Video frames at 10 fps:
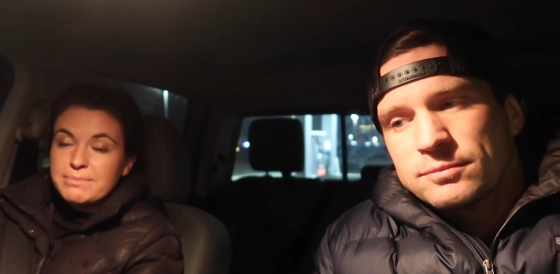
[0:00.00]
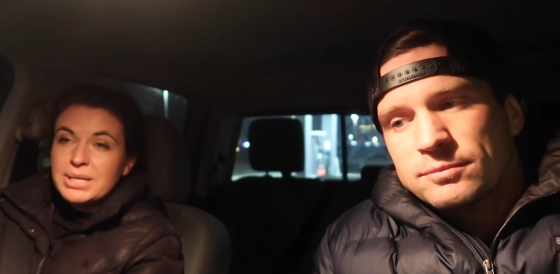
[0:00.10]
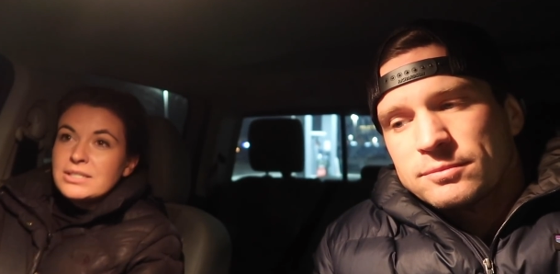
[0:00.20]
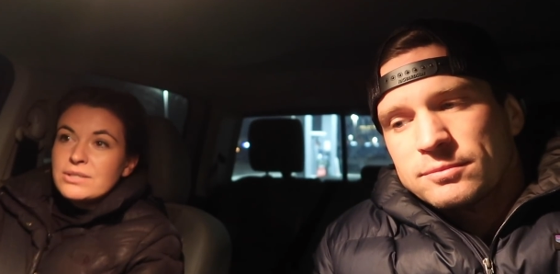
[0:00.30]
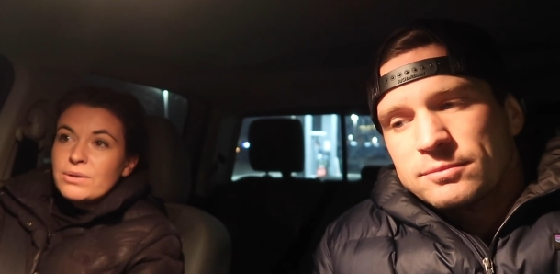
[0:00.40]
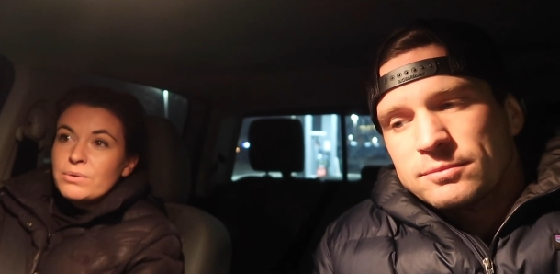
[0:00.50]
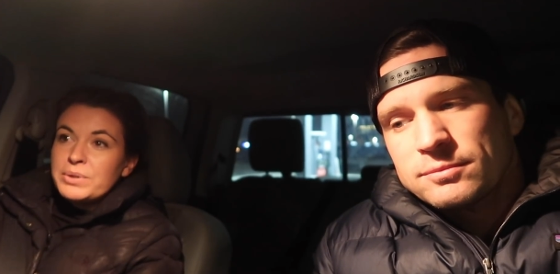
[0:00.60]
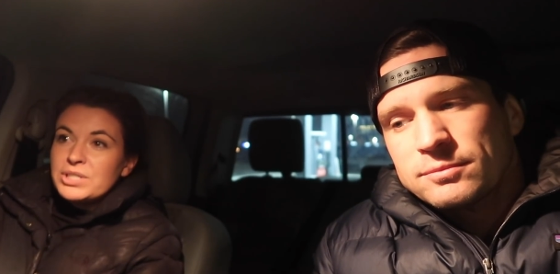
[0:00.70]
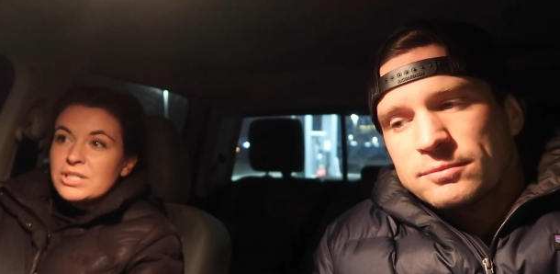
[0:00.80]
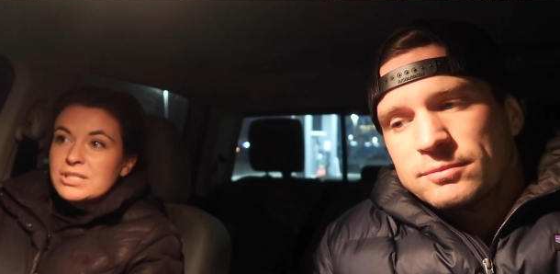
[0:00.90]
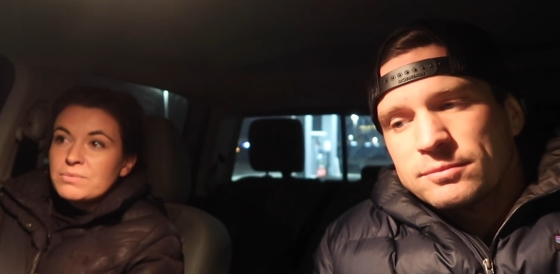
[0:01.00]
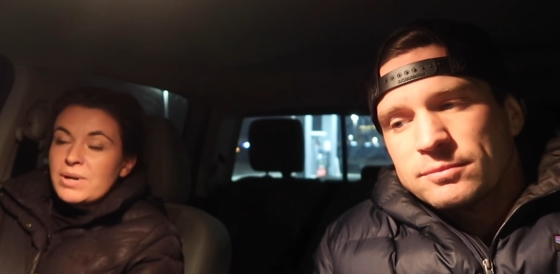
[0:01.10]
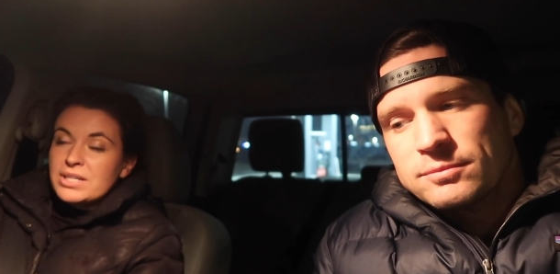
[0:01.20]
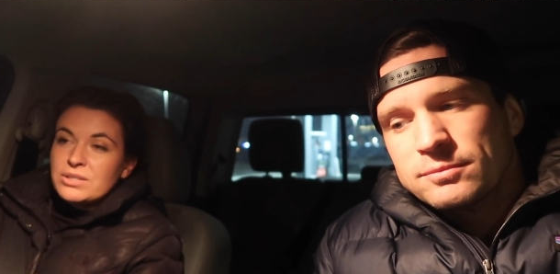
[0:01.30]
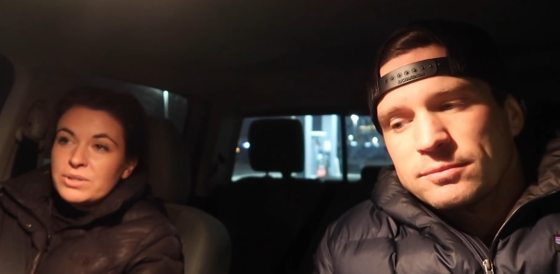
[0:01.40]
Speaker 1: And so we just
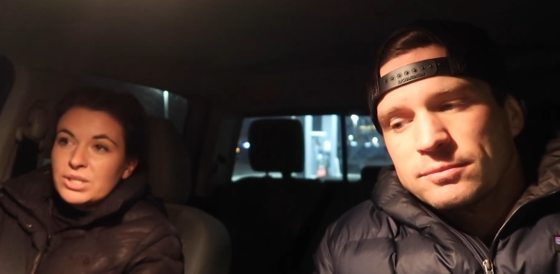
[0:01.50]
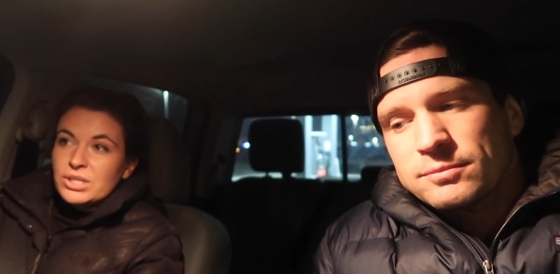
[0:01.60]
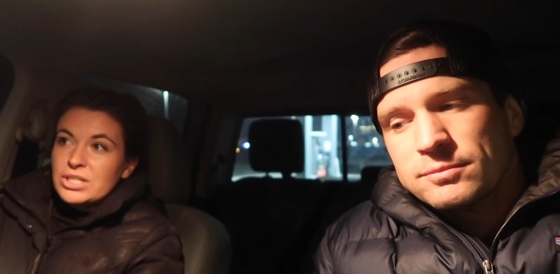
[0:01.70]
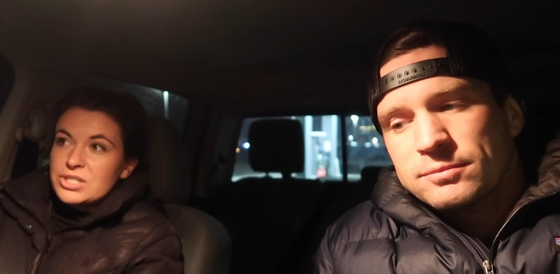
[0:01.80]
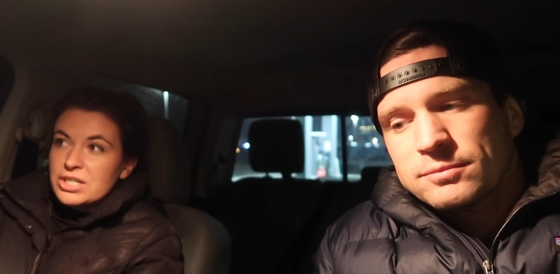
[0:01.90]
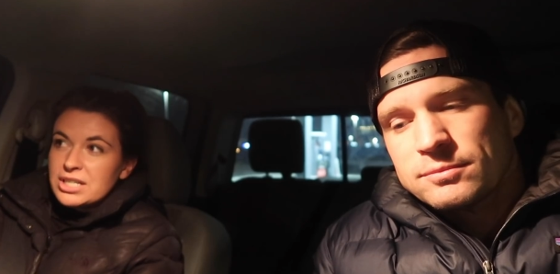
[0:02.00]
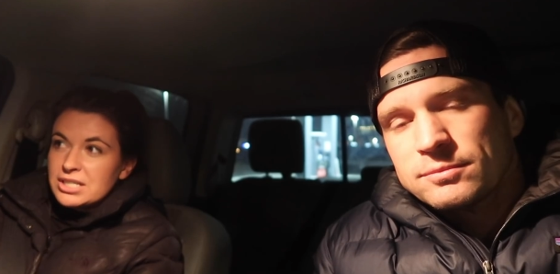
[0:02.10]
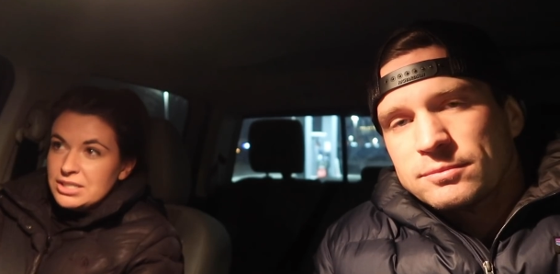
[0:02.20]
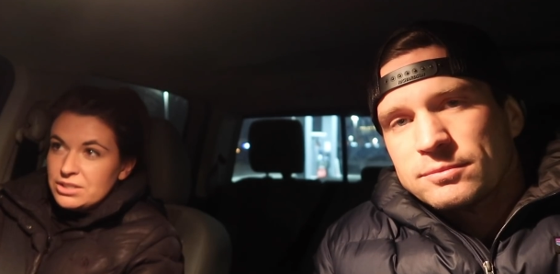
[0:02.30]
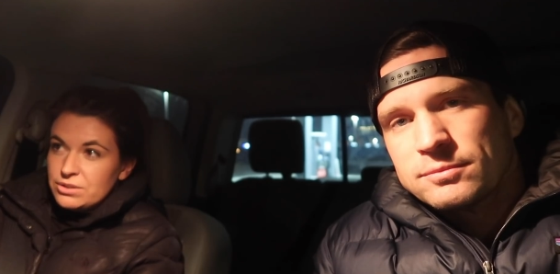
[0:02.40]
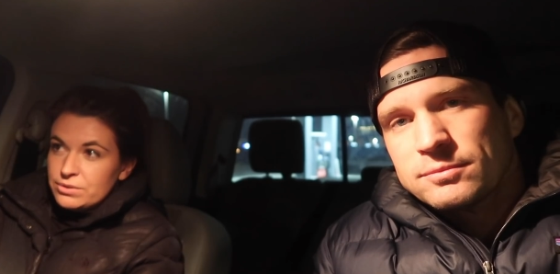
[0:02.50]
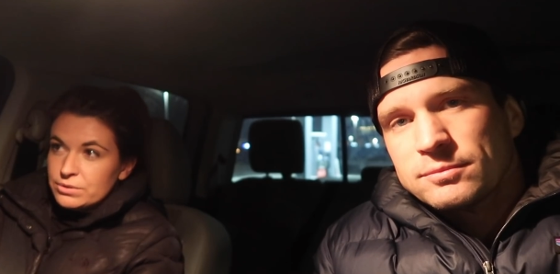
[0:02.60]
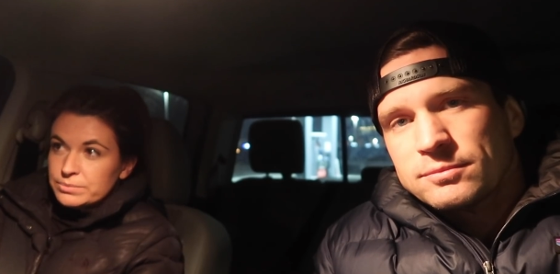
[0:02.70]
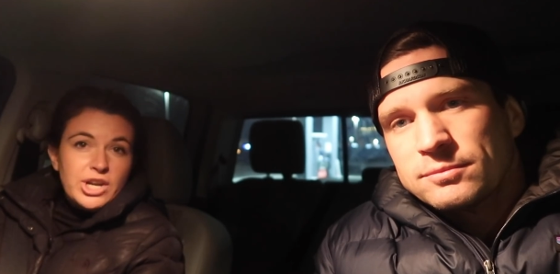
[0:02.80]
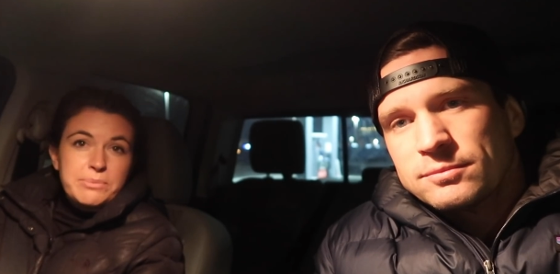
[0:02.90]
want to encourage our kids to
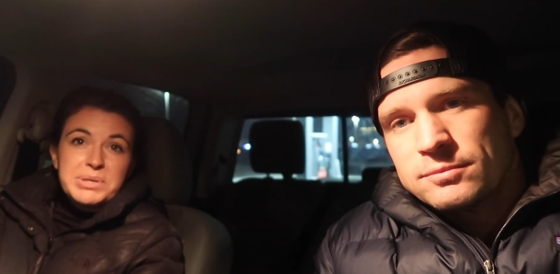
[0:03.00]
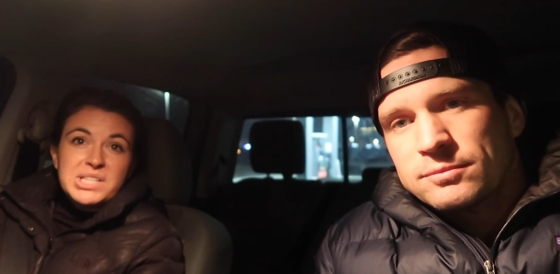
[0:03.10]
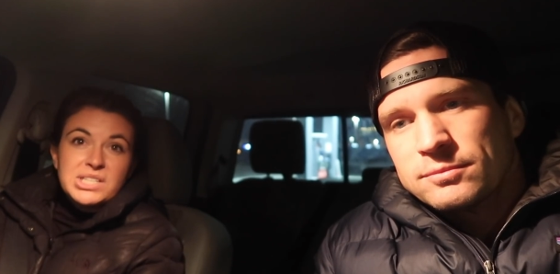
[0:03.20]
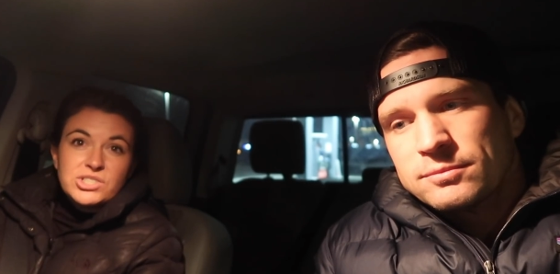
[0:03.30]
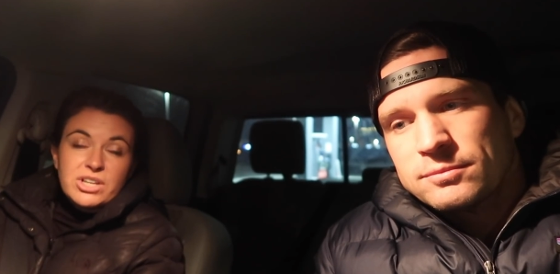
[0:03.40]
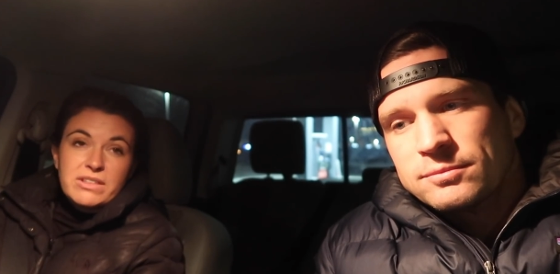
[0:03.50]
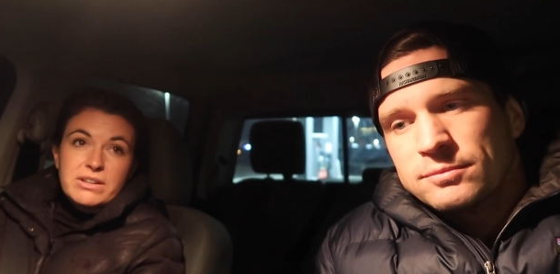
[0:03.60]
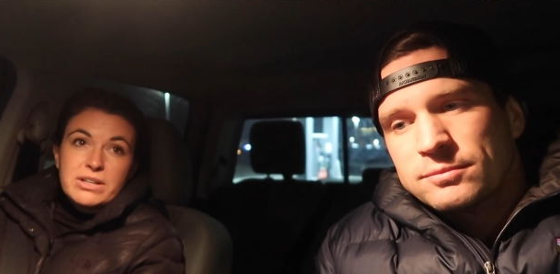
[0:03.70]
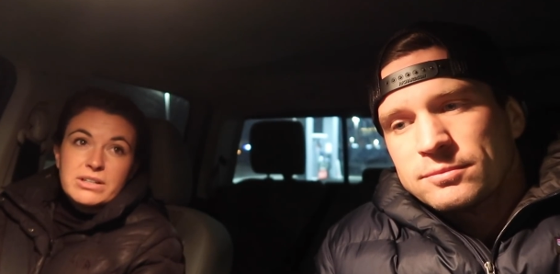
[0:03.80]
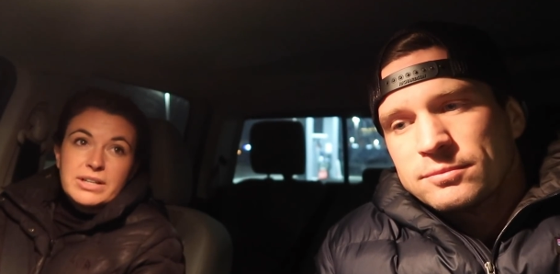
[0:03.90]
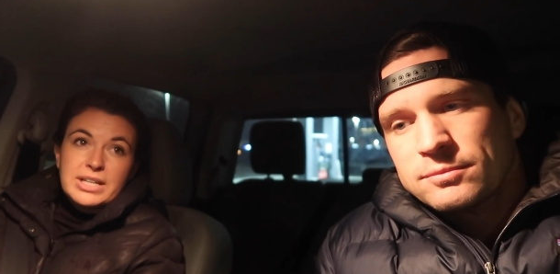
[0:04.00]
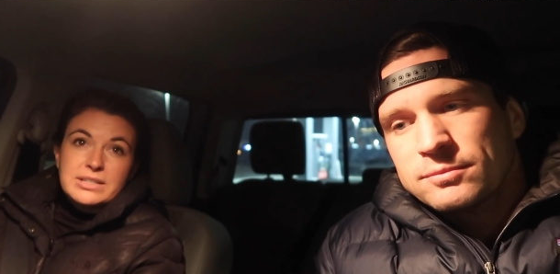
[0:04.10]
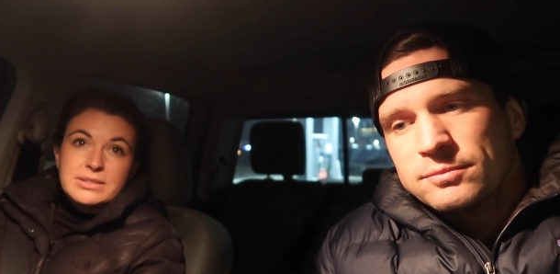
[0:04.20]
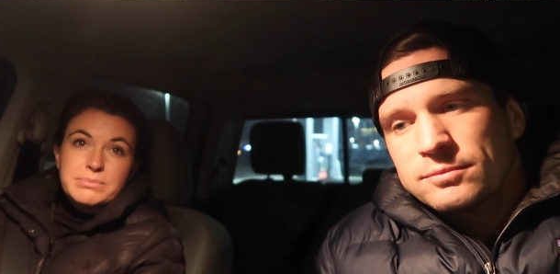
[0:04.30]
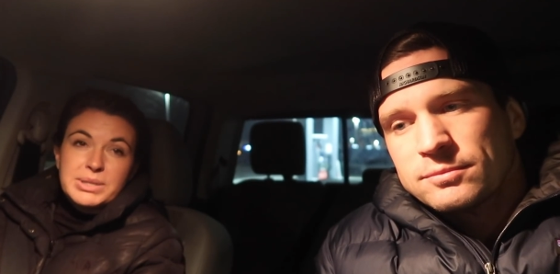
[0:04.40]
champion each other
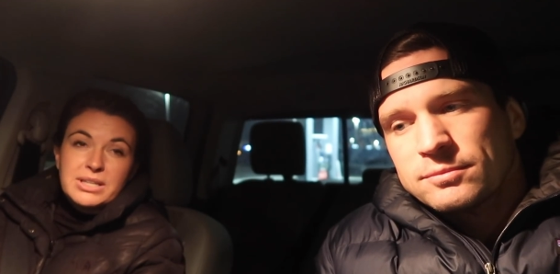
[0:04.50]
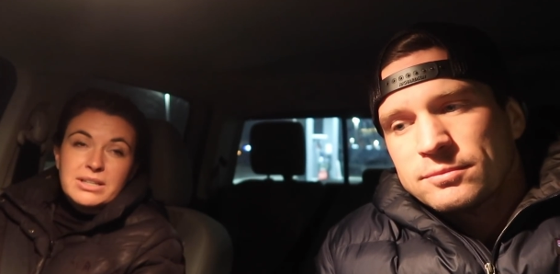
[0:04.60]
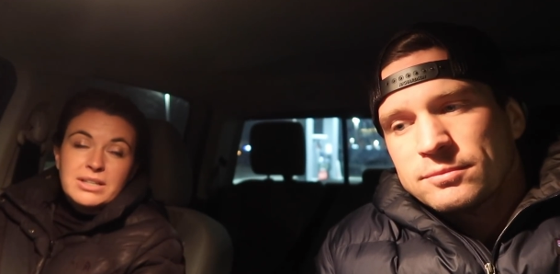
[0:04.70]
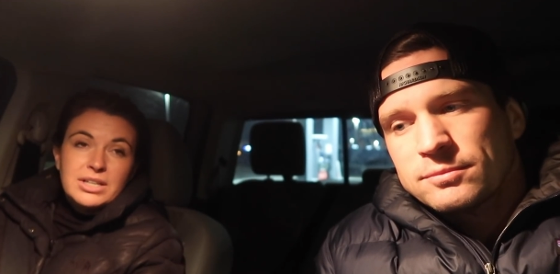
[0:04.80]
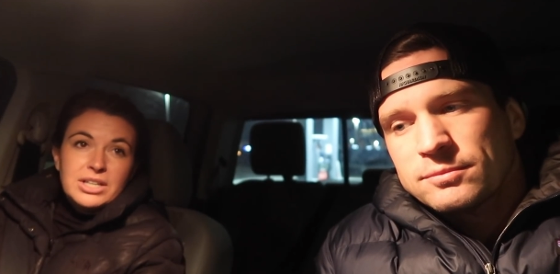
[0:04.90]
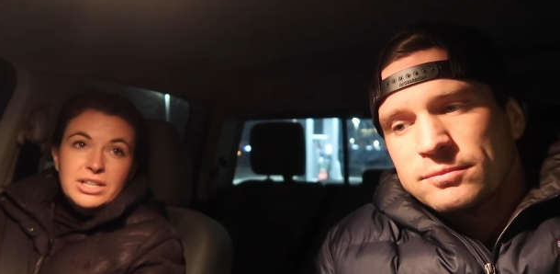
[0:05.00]
and to be